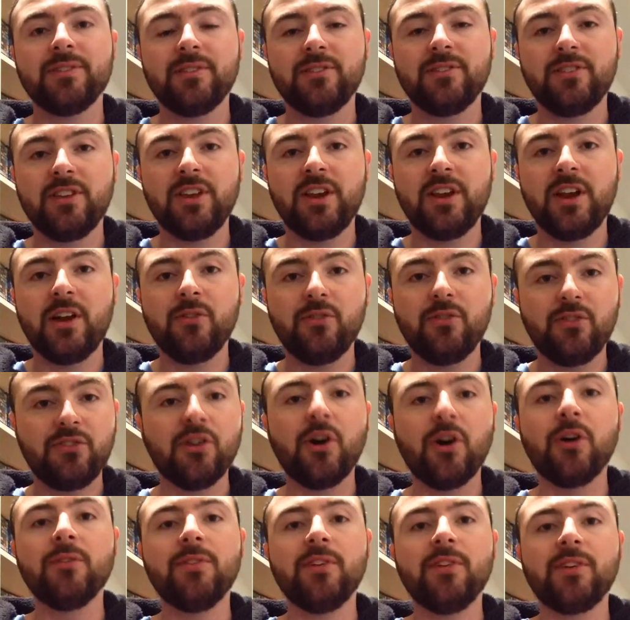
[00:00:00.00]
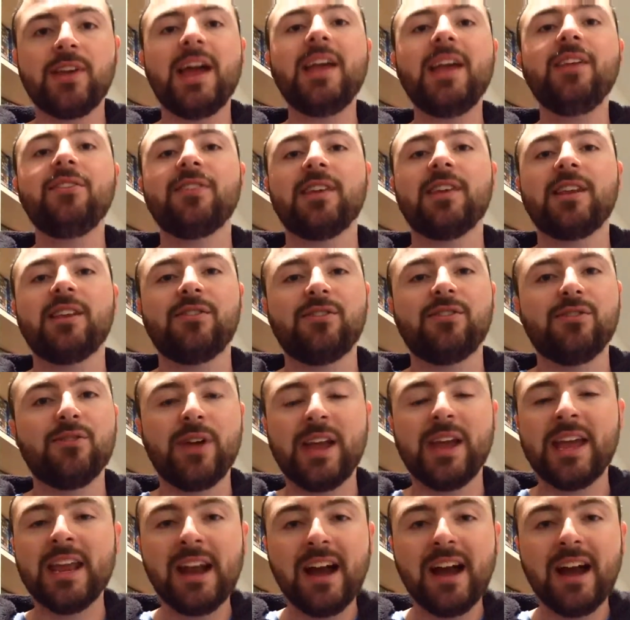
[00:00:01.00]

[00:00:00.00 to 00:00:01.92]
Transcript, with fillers: you know, solve the case that he's doing.